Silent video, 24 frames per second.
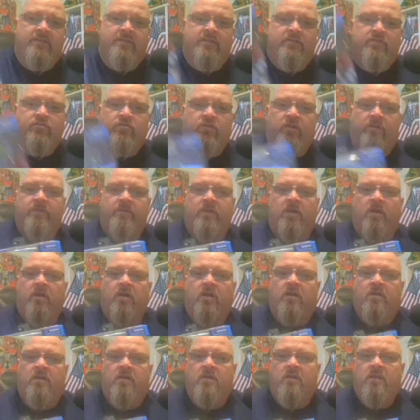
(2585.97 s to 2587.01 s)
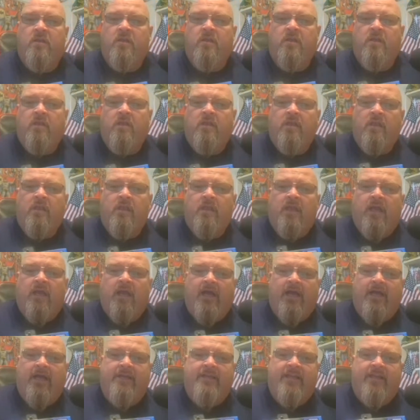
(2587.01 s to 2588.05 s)
in StreamYard,
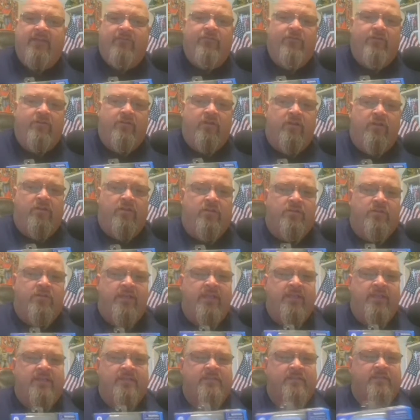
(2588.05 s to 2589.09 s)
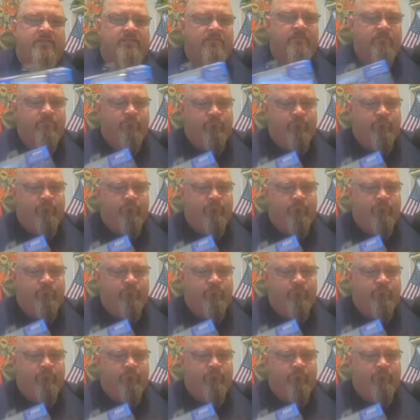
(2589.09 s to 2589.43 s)
definitely click on the links.